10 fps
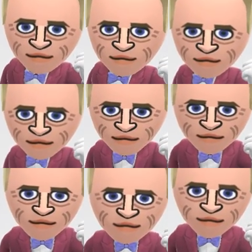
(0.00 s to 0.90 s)
That's the
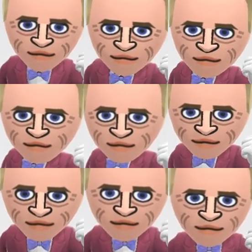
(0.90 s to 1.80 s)
key
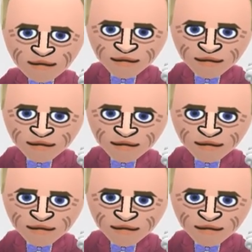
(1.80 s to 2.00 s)
component.